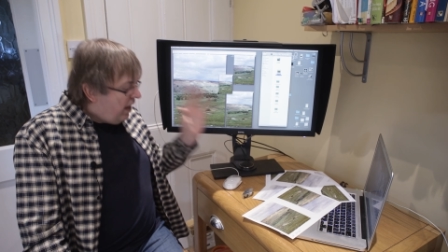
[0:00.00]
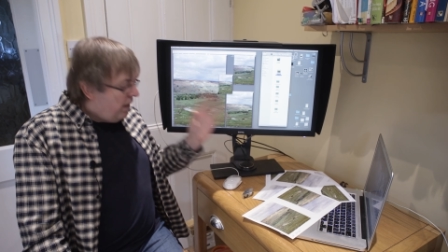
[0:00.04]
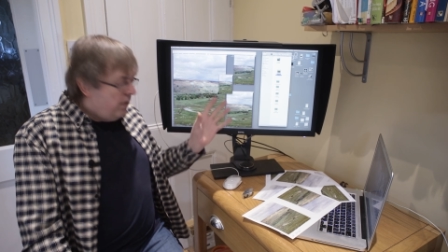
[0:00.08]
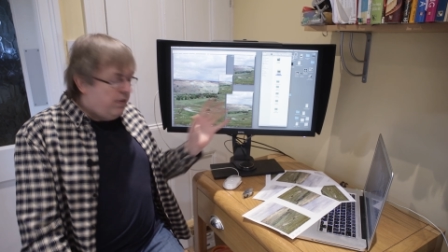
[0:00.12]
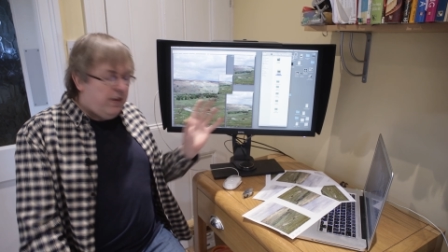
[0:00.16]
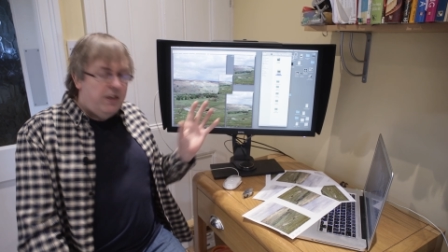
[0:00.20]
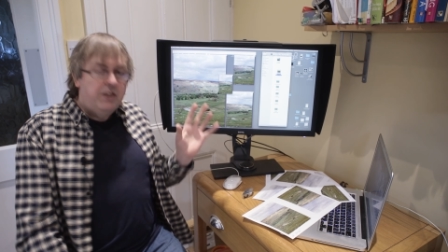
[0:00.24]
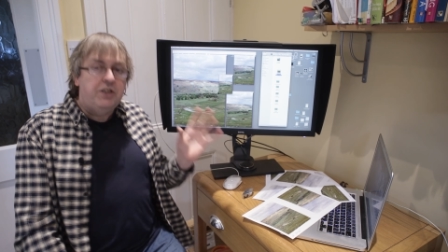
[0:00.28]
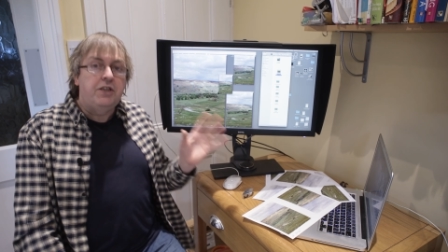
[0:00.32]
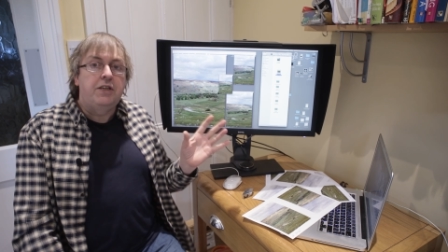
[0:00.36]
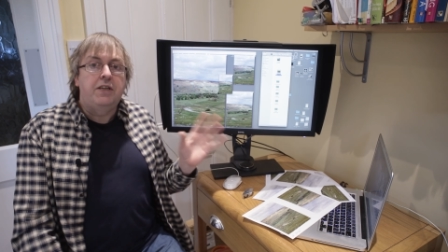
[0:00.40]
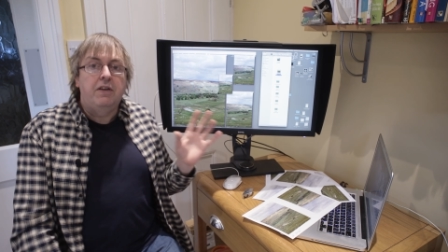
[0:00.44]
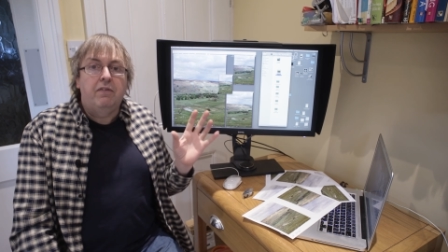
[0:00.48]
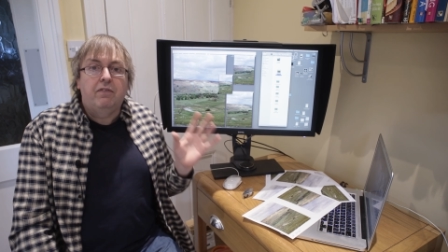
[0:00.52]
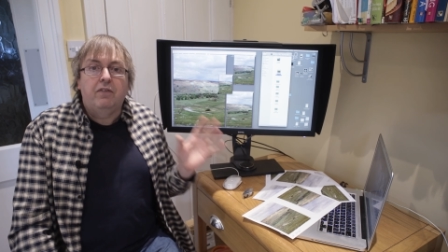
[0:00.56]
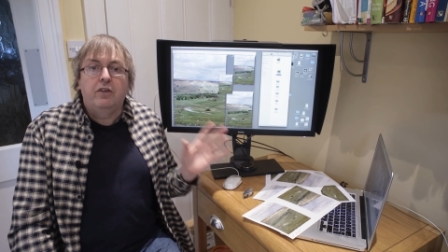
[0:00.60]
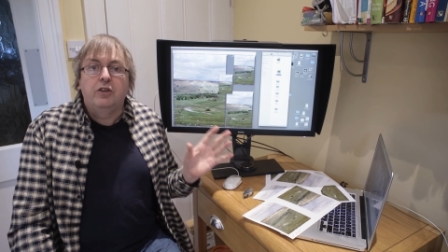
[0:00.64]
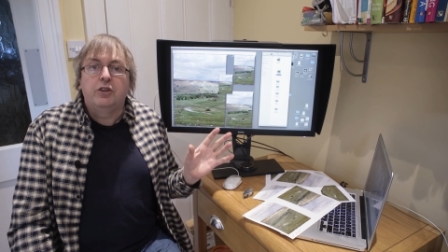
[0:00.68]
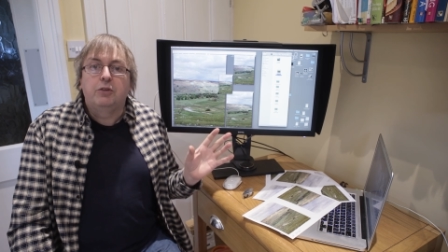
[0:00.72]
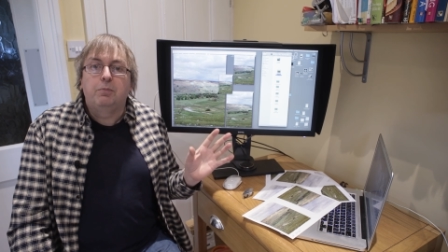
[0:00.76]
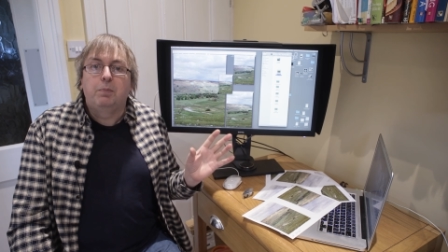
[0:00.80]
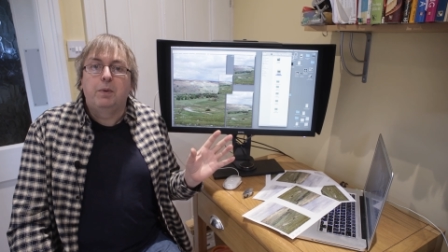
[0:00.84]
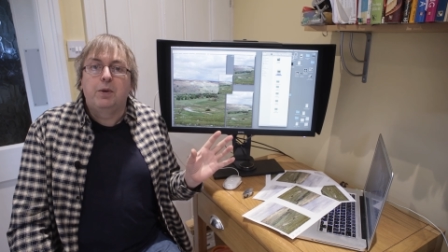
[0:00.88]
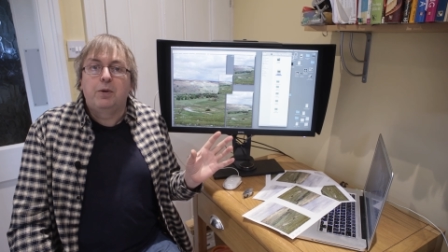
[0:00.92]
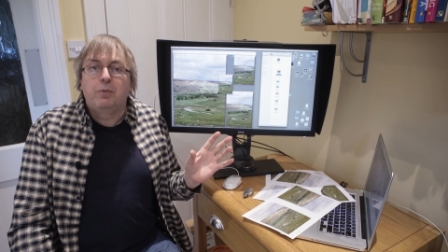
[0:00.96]
there's a
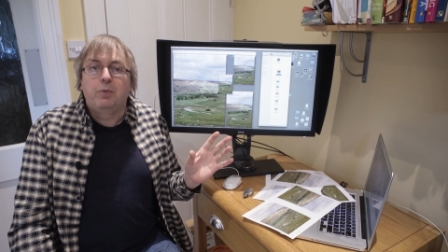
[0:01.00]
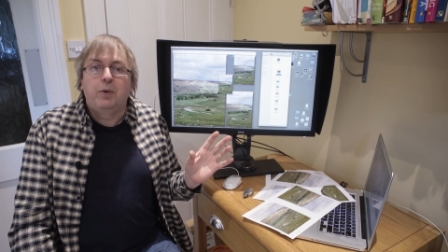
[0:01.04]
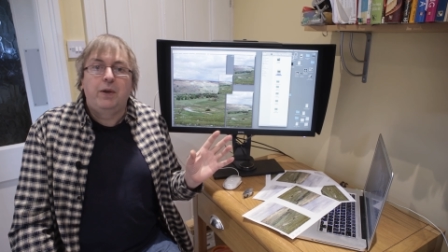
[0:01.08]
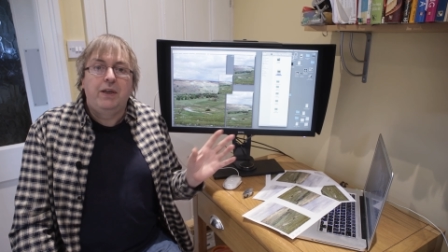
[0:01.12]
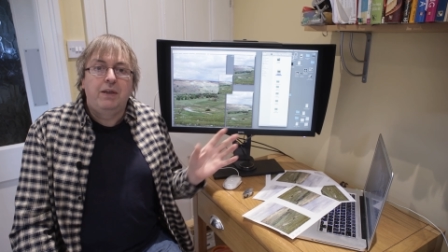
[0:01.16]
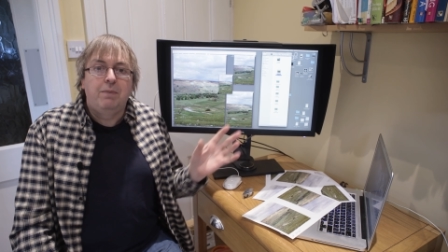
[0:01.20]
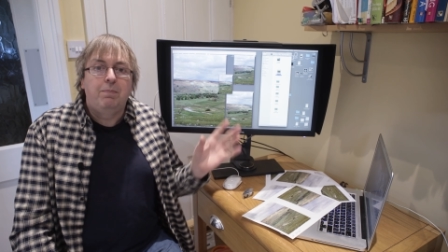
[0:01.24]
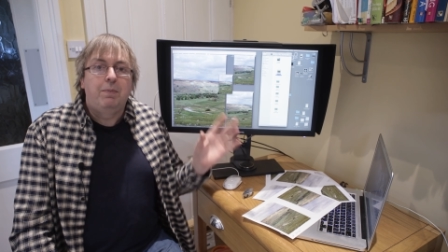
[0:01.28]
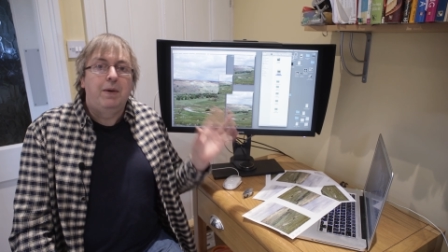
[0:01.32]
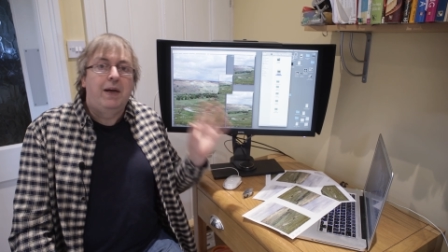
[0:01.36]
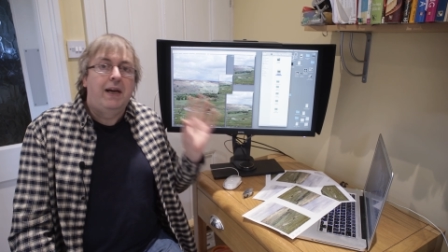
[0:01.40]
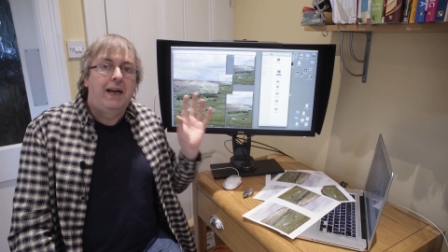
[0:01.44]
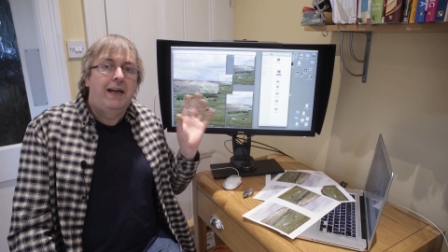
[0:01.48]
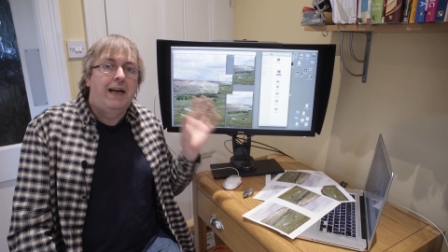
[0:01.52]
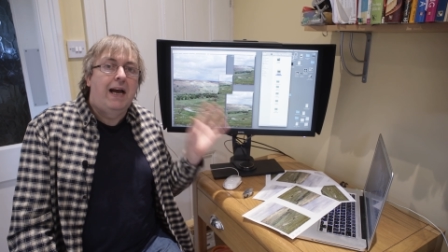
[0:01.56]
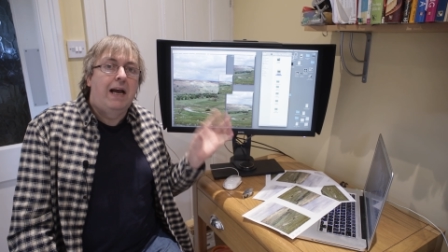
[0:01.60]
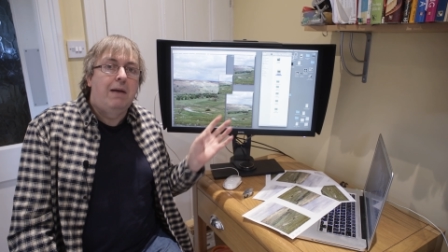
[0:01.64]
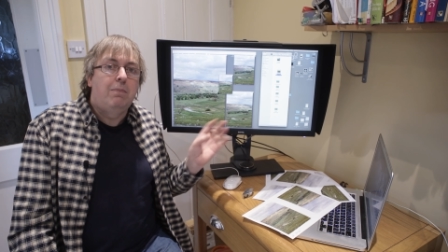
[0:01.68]
difference between being